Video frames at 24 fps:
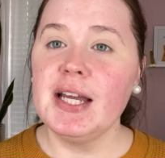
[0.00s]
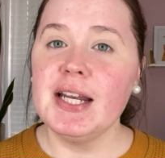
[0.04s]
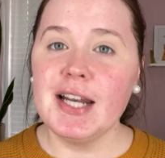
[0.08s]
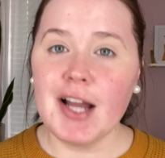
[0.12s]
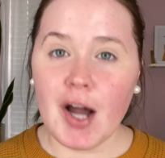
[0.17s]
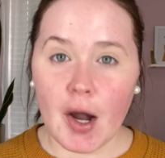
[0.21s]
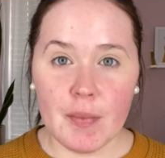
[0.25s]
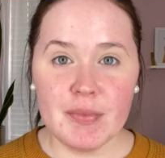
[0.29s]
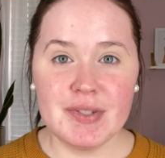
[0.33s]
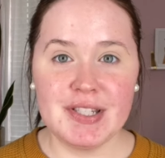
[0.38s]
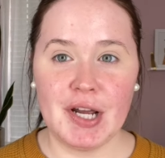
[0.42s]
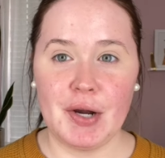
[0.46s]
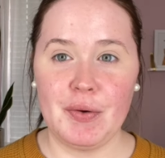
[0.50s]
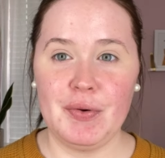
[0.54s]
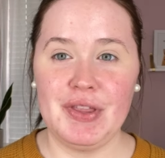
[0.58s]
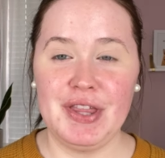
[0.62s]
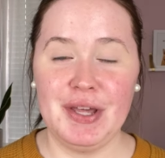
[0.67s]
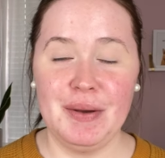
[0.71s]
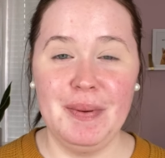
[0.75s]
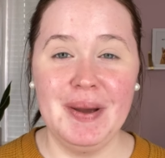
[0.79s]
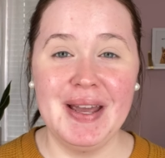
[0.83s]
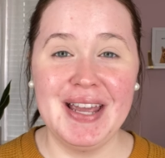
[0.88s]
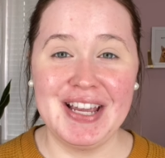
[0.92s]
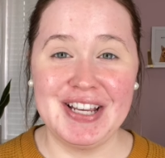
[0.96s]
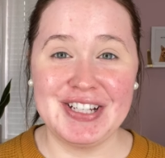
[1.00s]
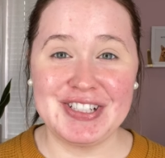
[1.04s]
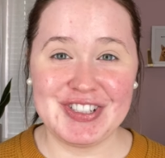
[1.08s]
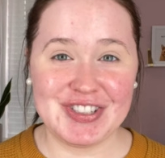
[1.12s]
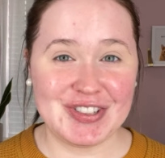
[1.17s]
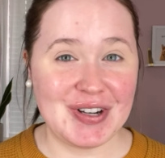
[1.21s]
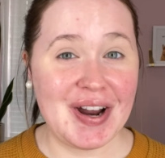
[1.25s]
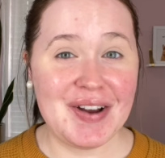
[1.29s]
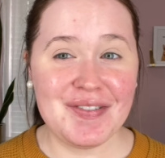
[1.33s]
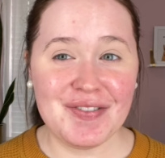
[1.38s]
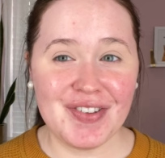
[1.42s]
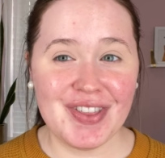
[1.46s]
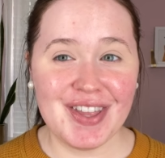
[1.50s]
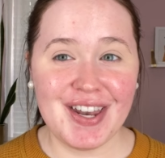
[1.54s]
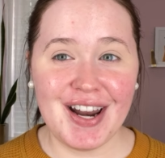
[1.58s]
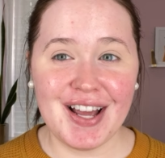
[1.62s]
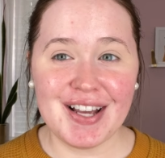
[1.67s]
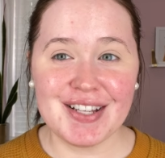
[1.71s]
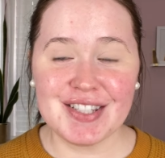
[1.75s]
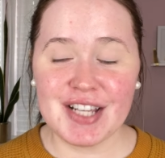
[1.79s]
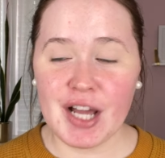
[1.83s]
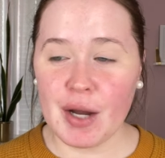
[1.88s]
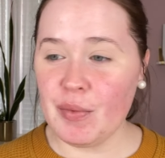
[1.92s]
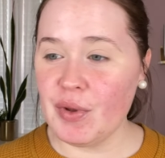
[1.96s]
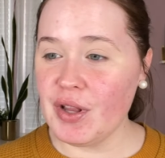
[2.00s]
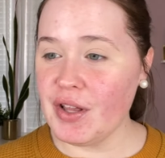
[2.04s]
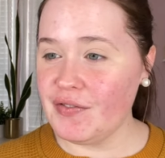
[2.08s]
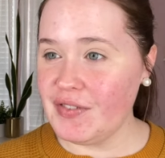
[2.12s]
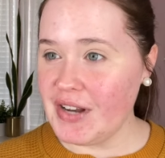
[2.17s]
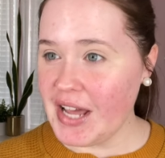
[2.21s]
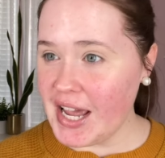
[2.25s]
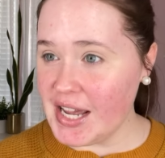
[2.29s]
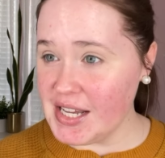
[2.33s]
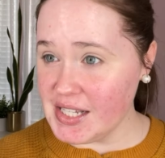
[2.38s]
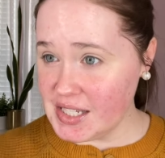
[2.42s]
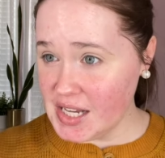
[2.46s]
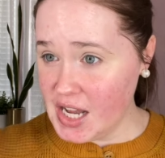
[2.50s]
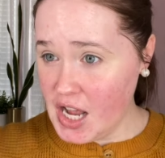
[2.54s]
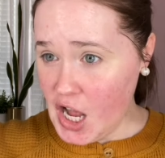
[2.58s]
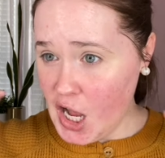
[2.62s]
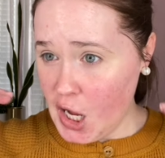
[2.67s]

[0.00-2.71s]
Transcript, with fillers: Now I'm stuck with it being straight for the next couple of days